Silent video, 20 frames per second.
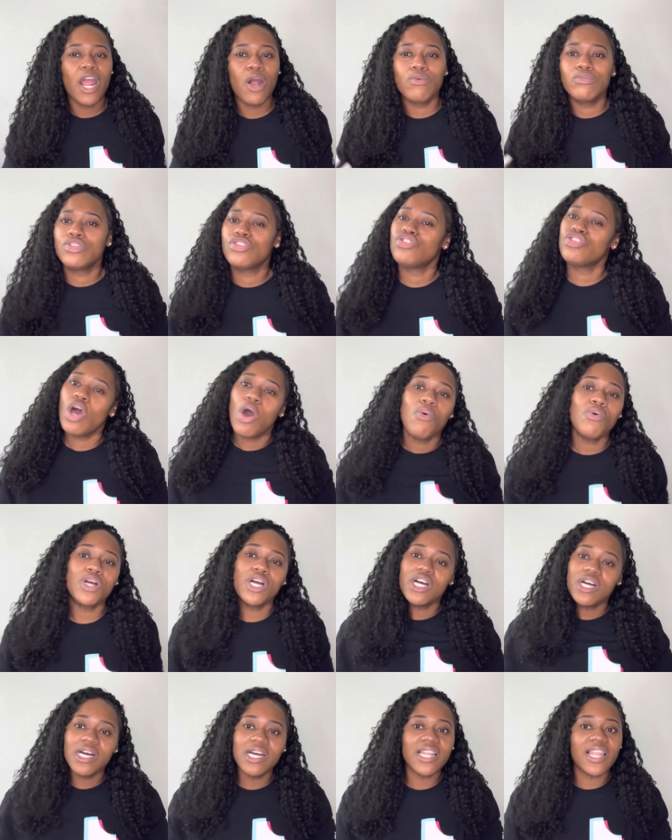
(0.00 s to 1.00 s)
it was so
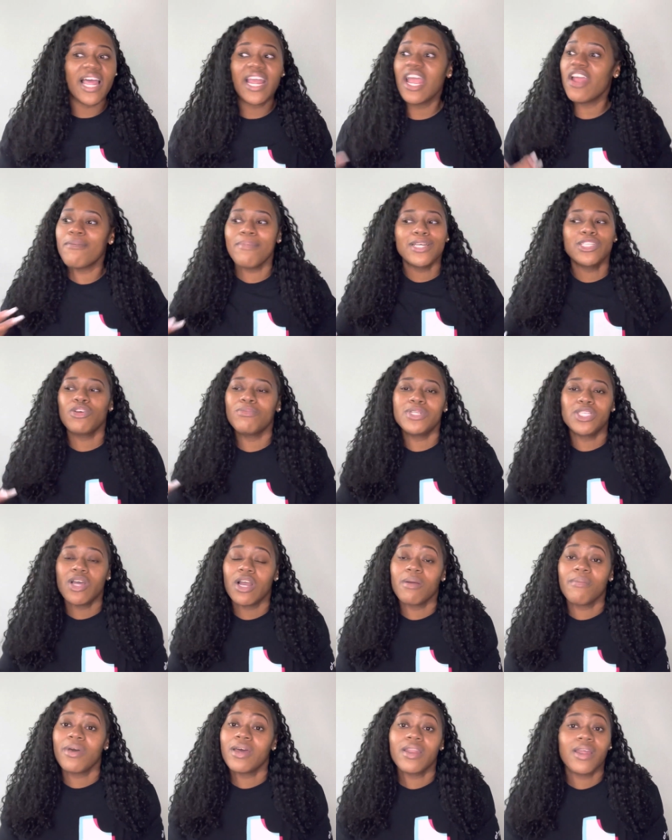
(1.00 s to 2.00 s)
good. Like, everybody's gonna be talking
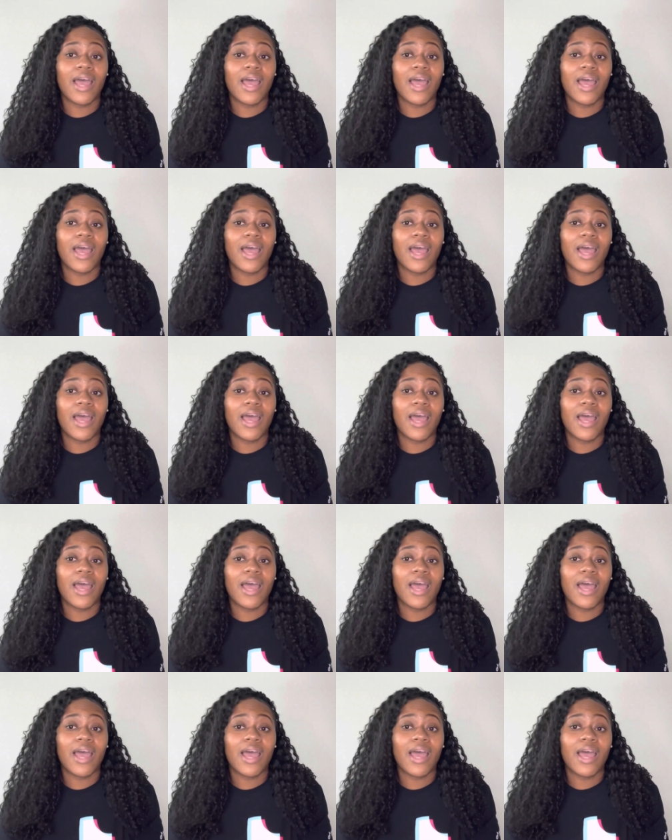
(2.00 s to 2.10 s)
about it.